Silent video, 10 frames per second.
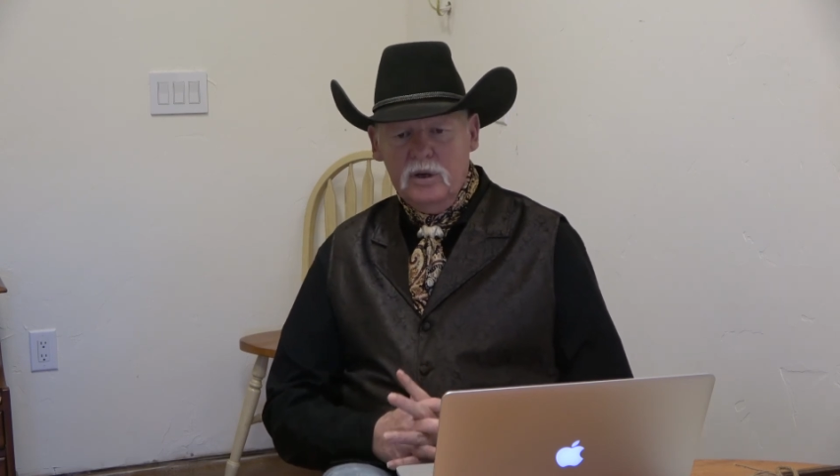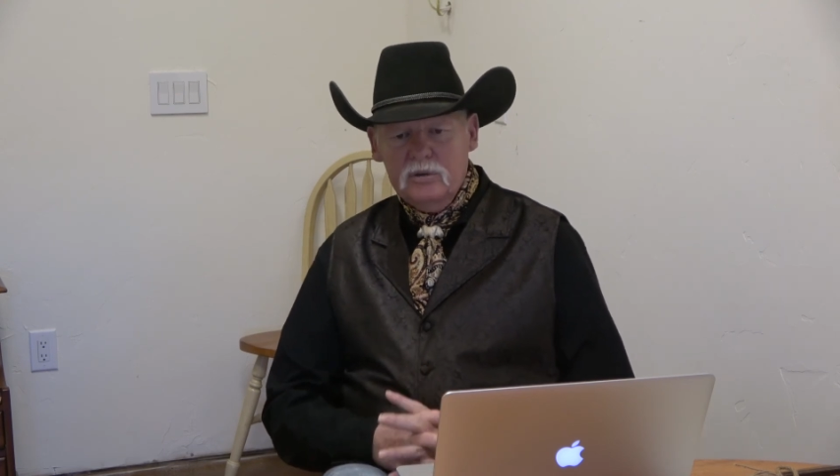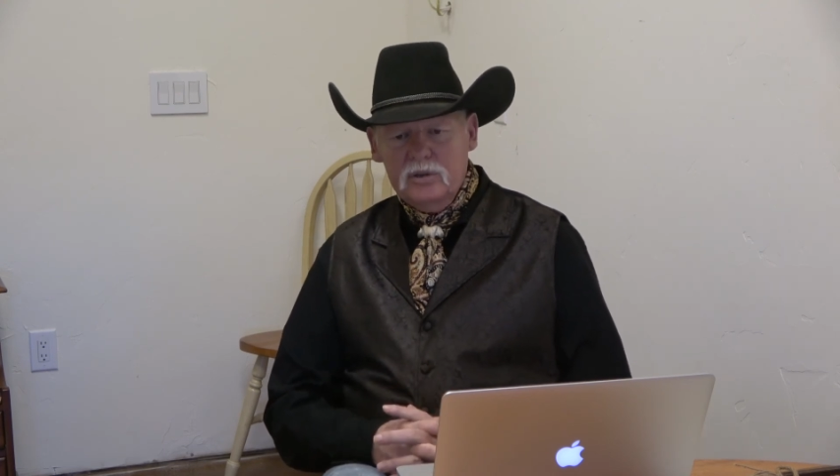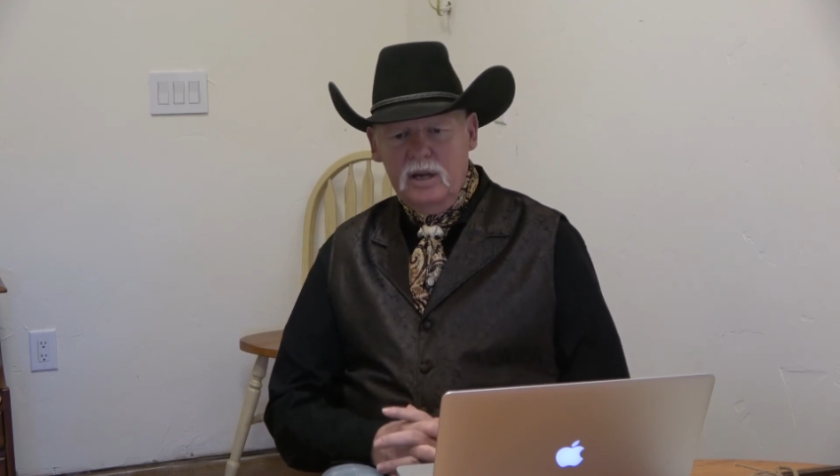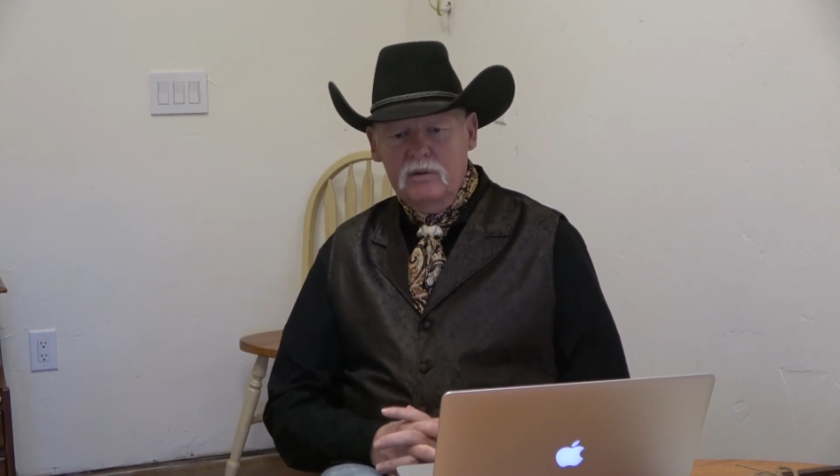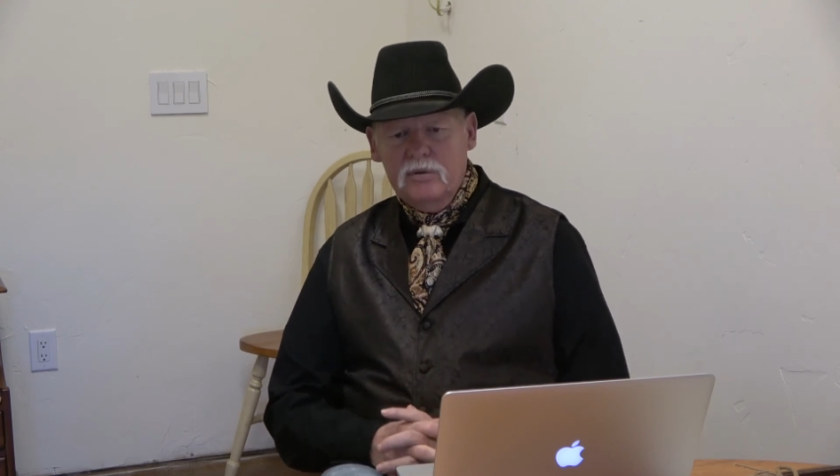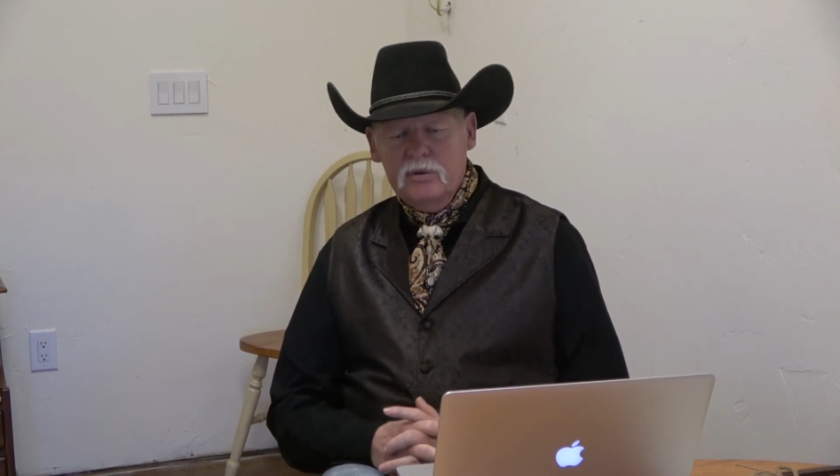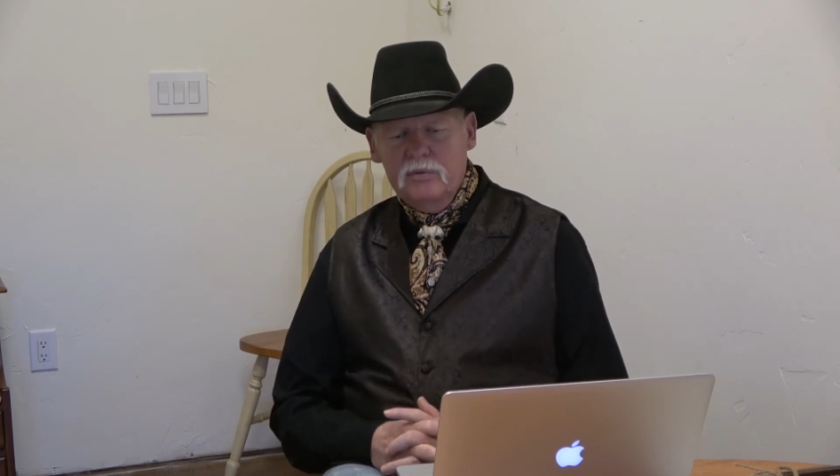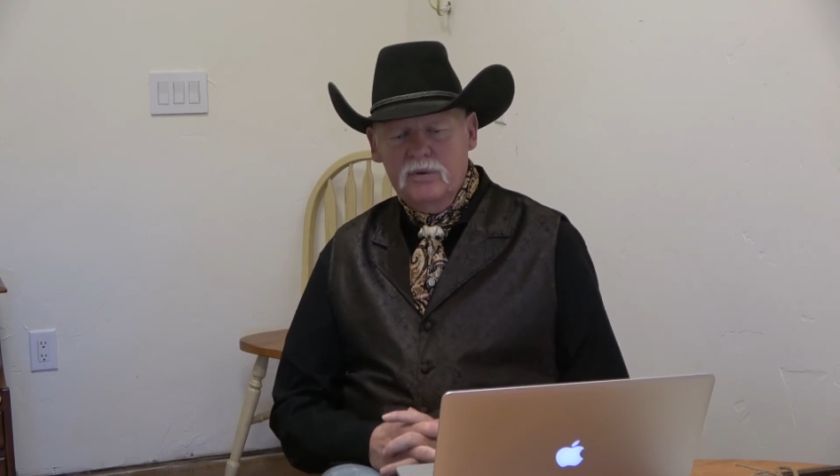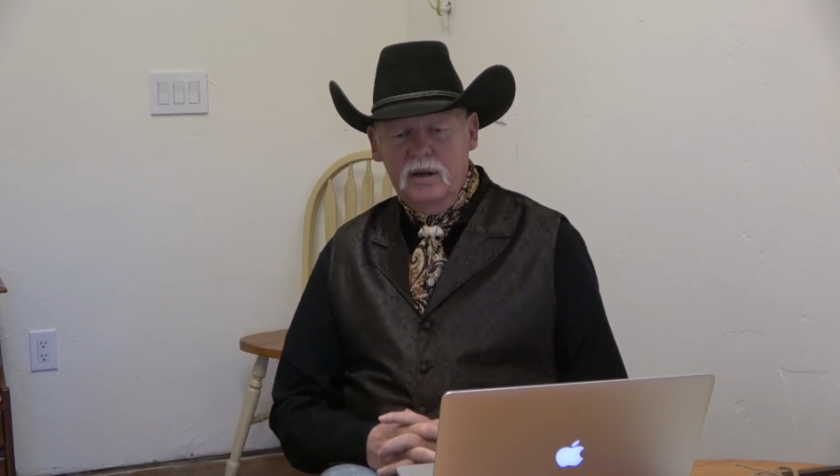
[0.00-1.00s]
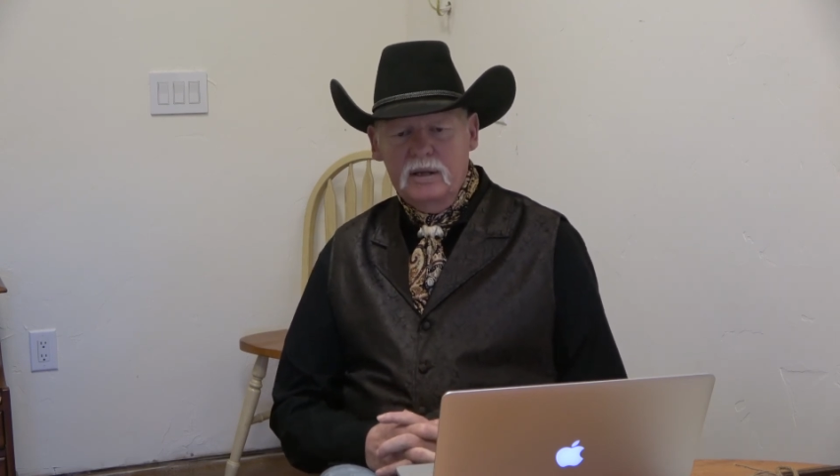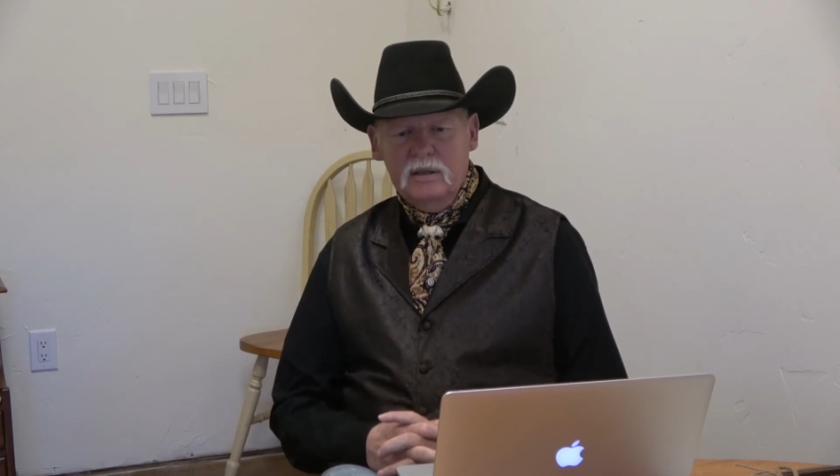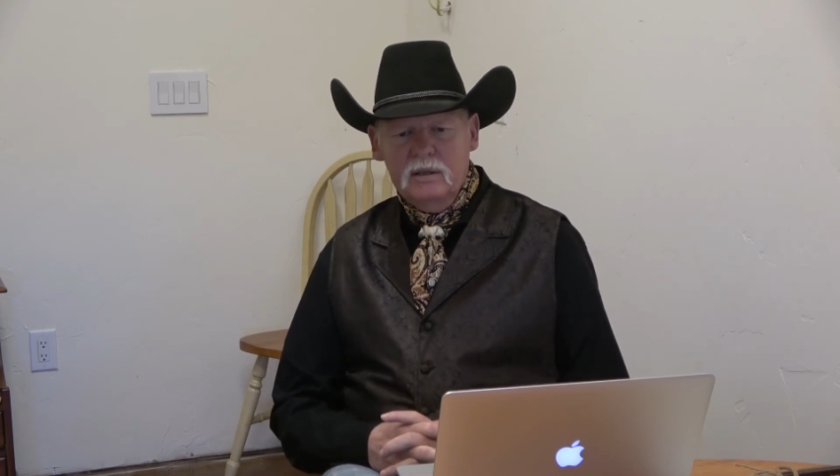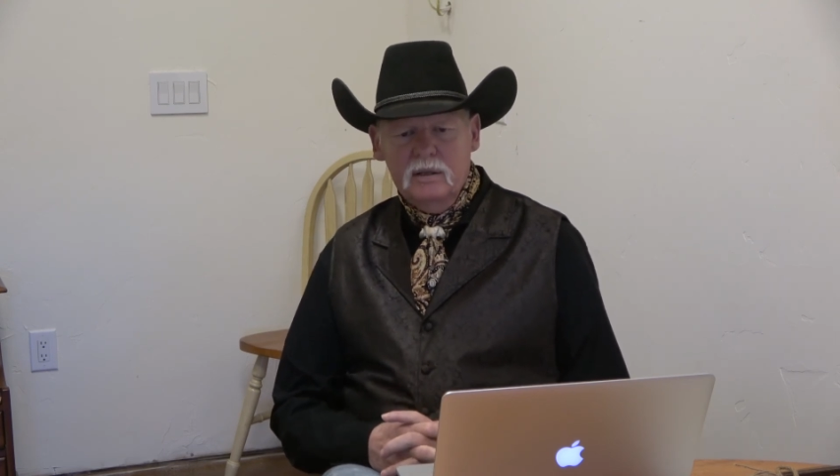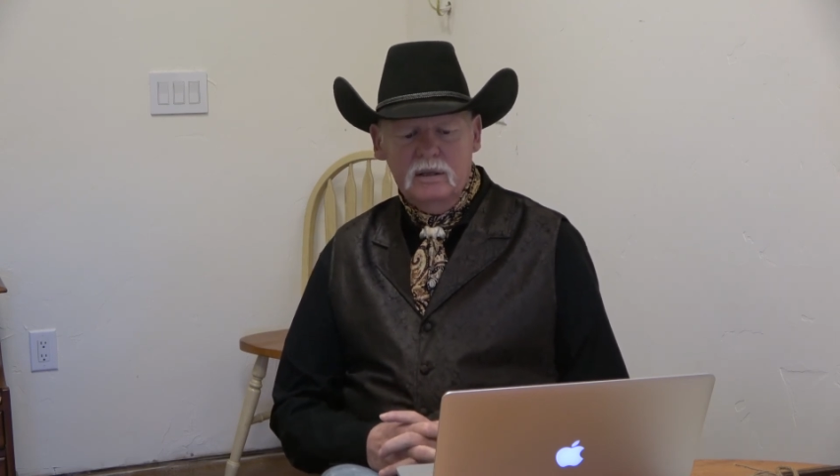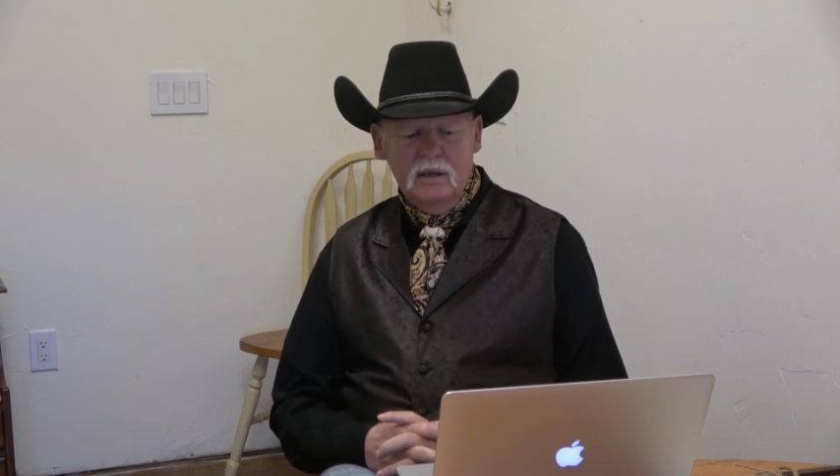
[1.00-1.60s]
are saved through faith.